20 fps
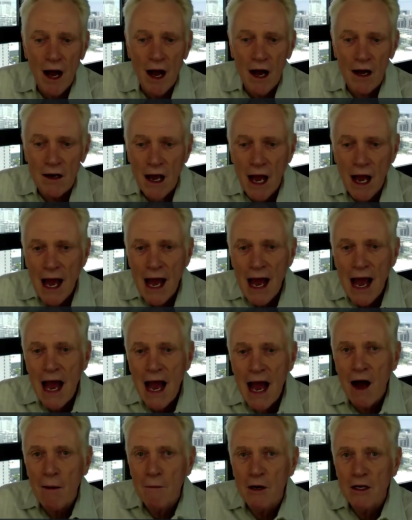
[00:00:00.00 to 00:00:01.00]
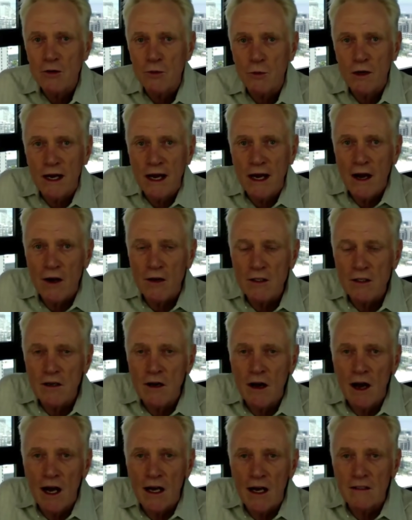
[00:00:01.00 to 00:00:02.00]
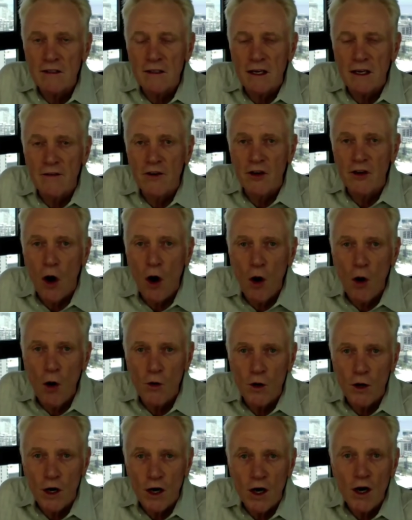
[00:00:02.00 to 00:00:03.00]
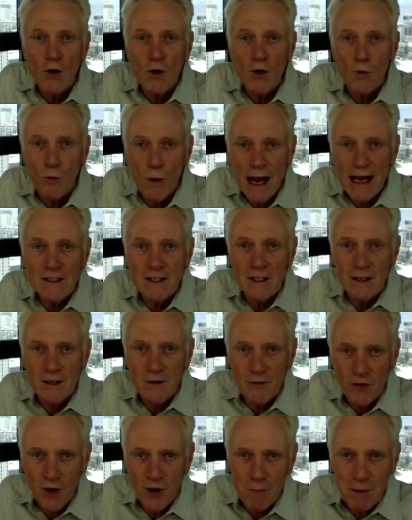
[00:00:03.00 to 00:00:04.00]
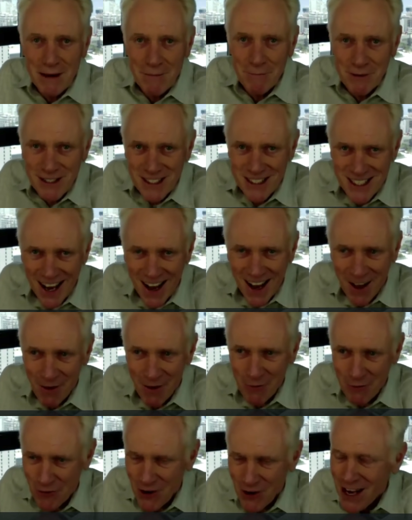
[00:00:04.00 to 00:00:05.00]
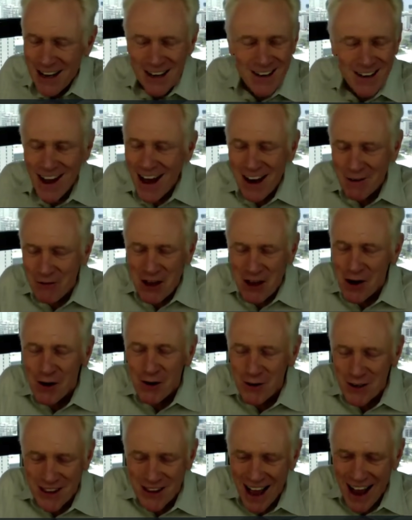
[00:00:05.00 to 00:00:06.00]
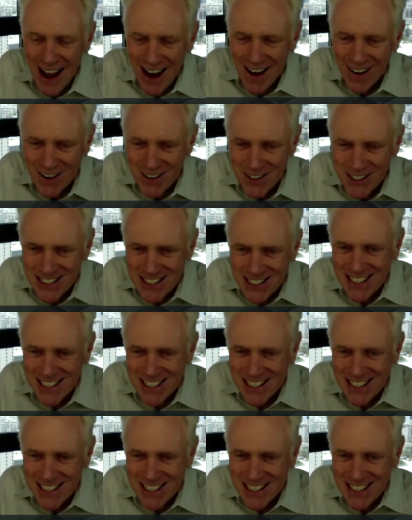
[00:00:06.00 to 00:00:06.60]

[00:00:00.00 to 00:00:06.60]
out how much would a house cost if an owner rented from himself, not if he owned the house.